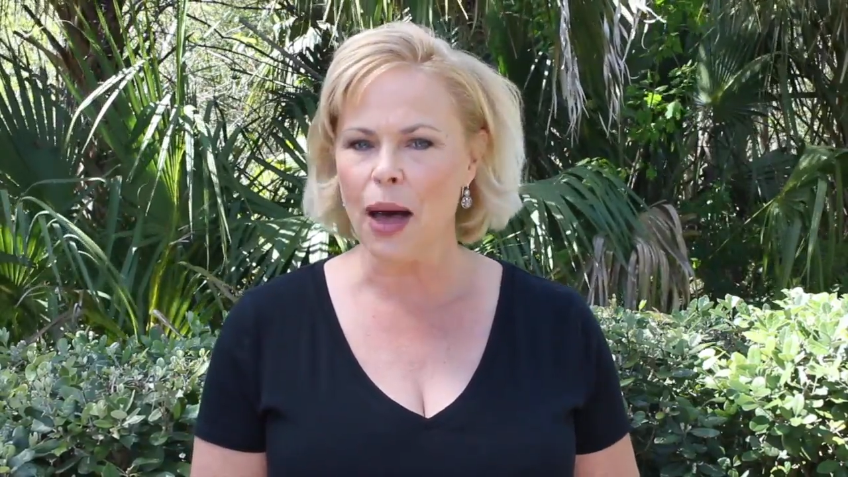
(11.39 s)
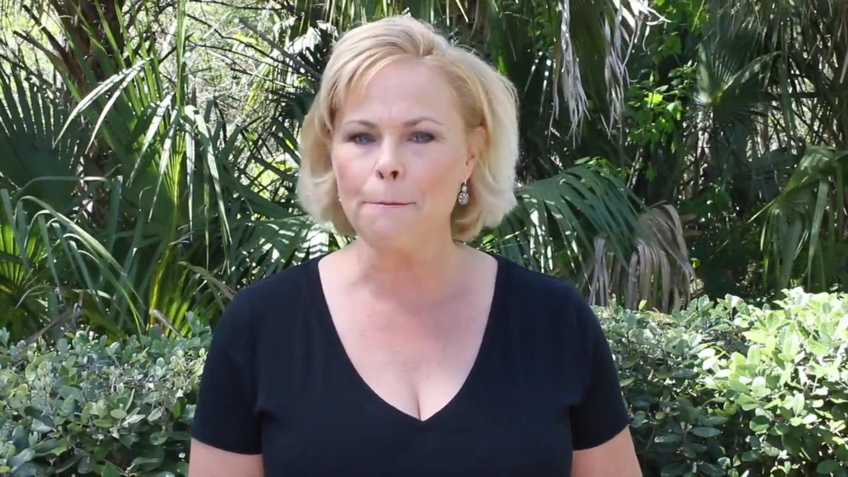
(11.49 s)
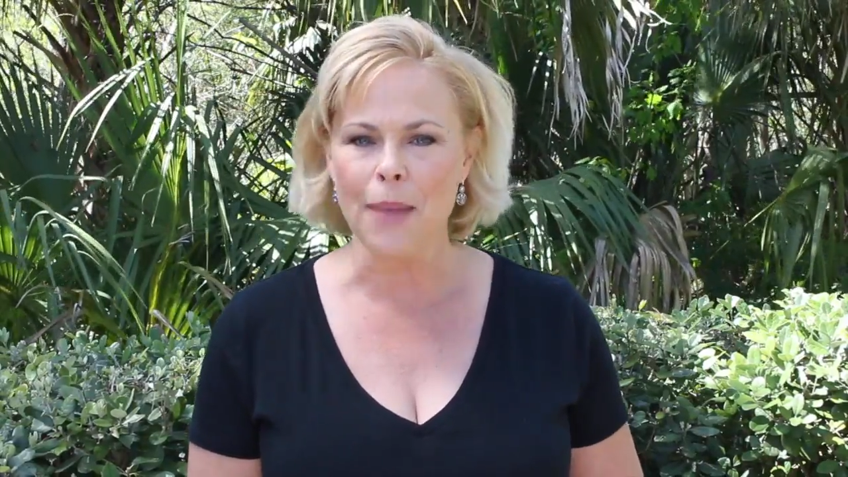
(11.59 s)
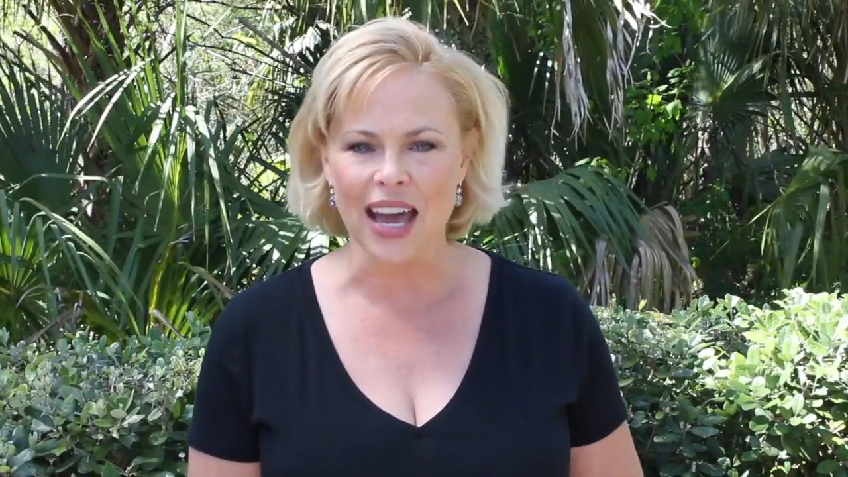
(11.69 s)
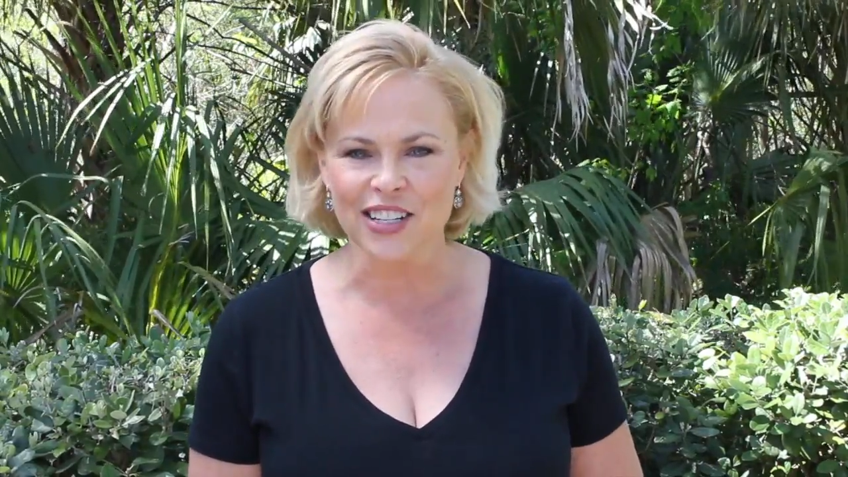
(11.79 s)
a
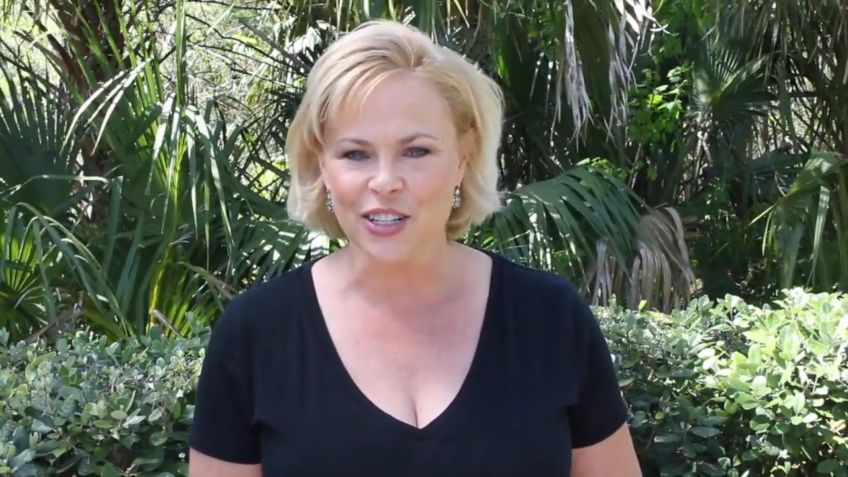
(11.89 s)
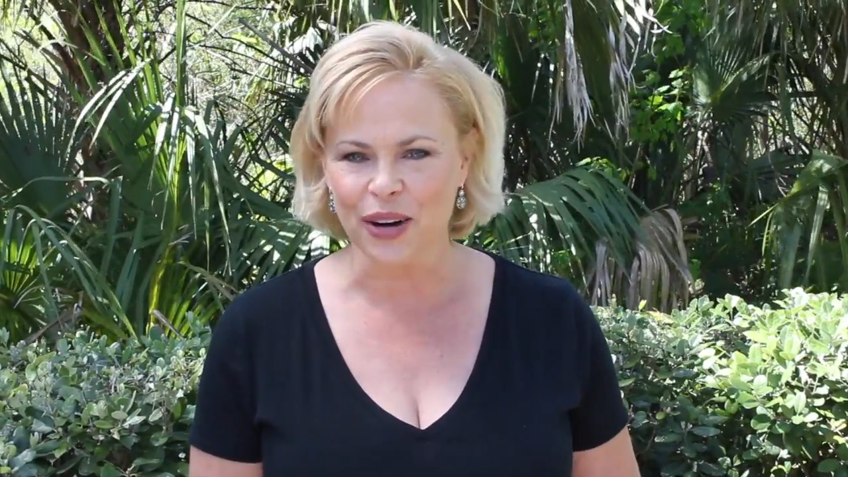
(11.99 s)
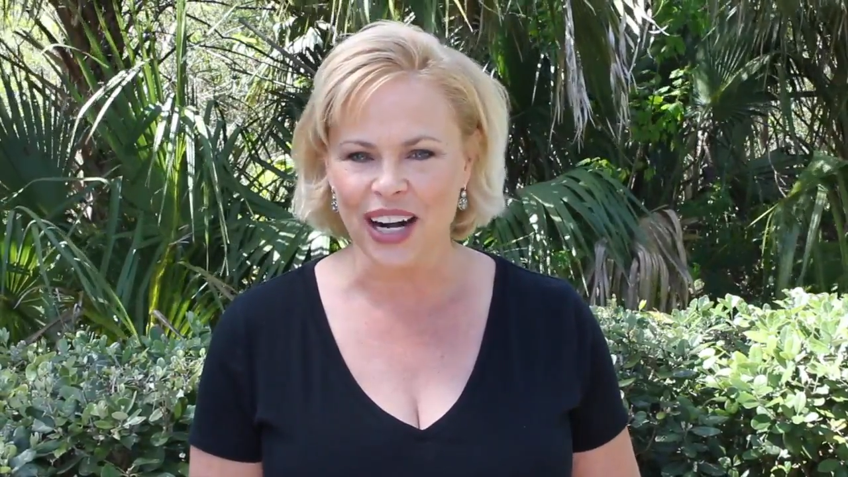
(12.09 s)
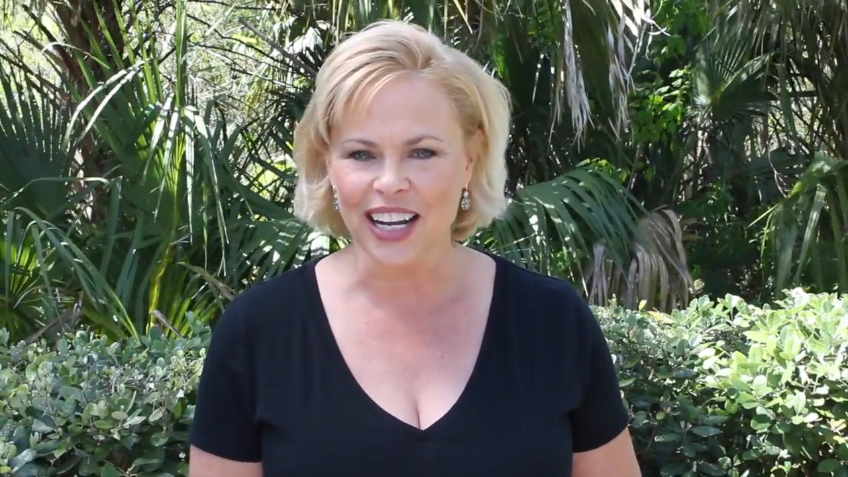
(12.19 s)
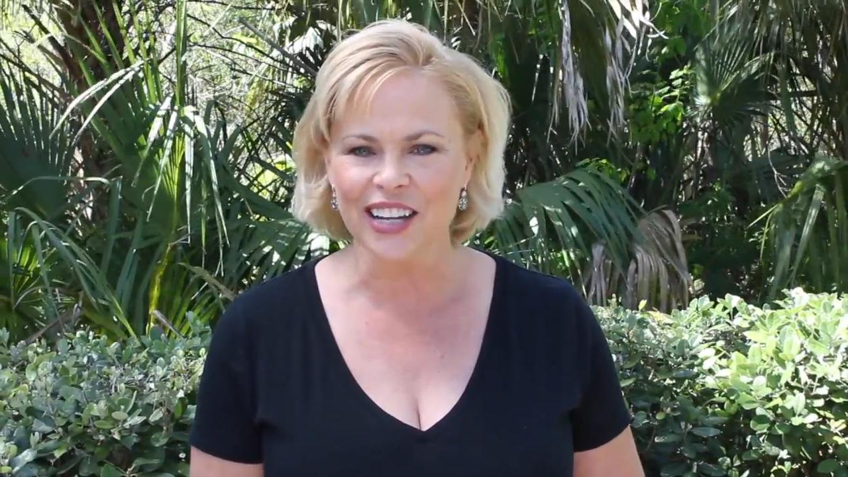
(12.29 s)

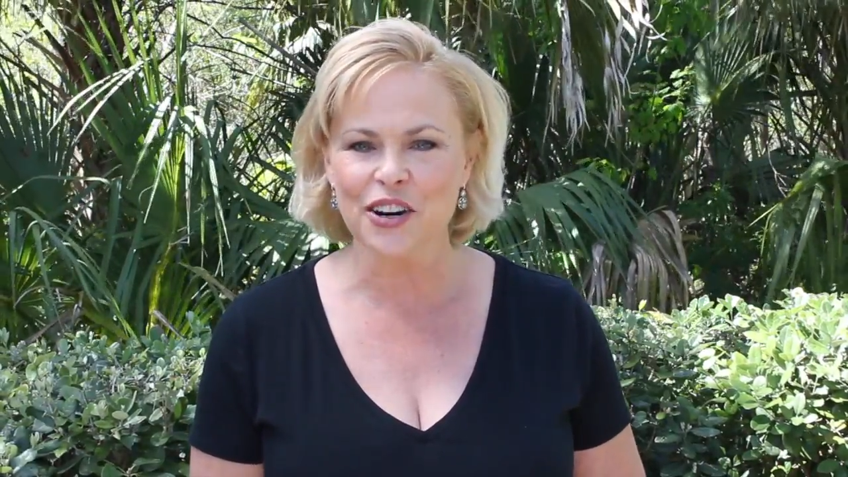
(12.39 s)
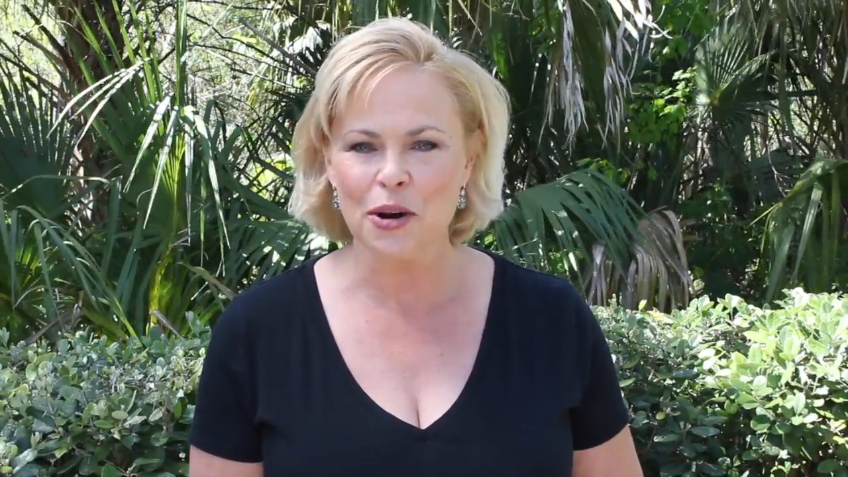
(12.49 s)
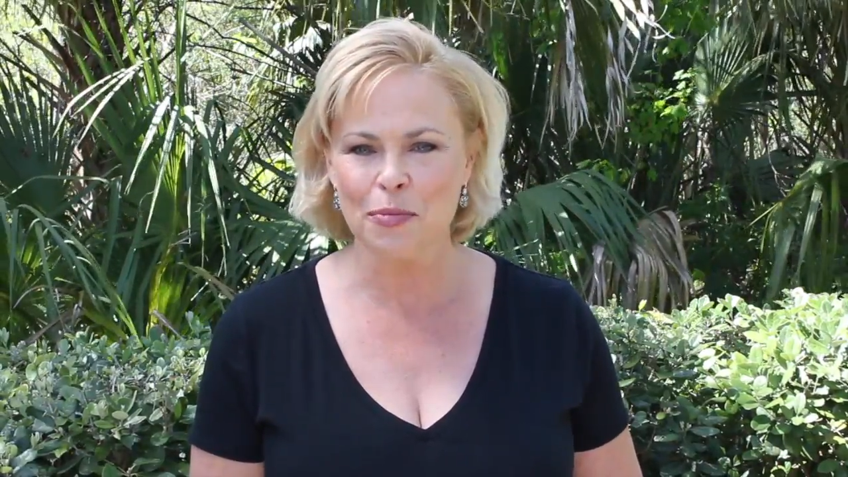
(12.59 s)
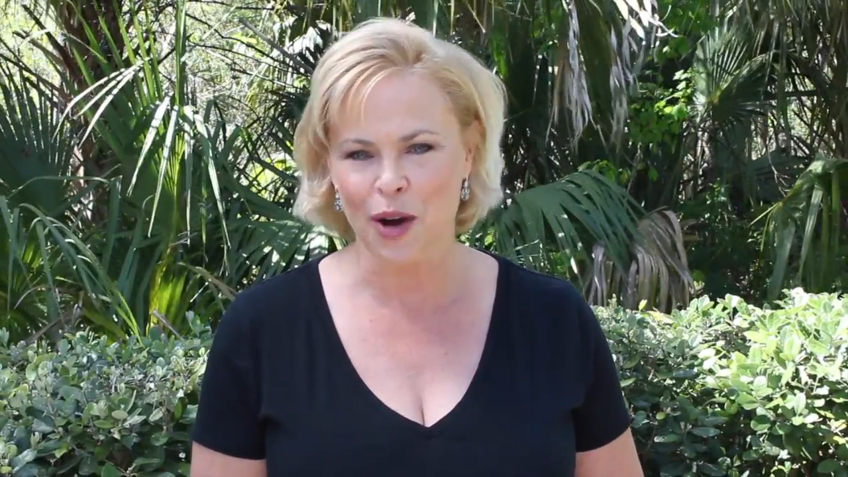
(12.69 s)
Mediterranean herb